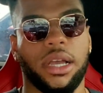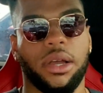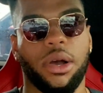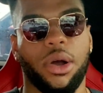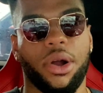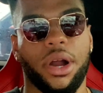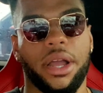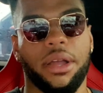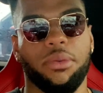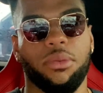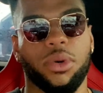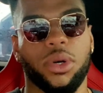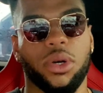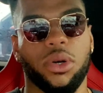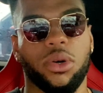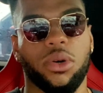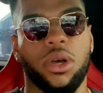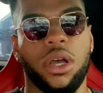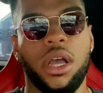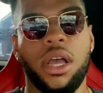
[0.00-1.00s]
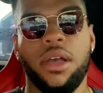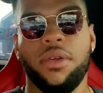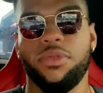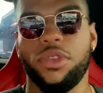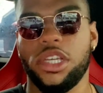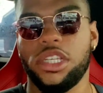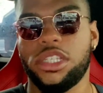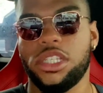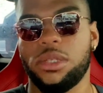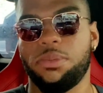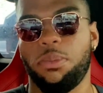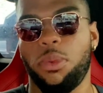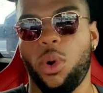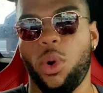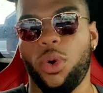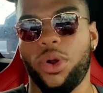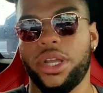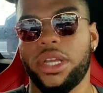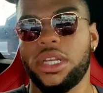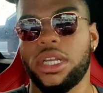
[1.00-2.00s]
all right, well, this is
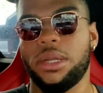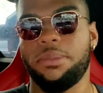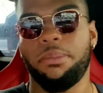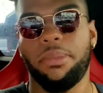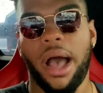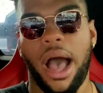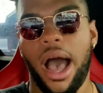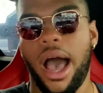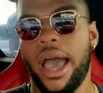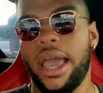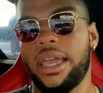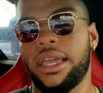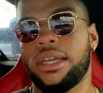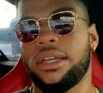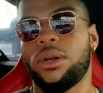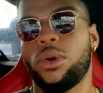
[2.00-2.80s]
boring and bye.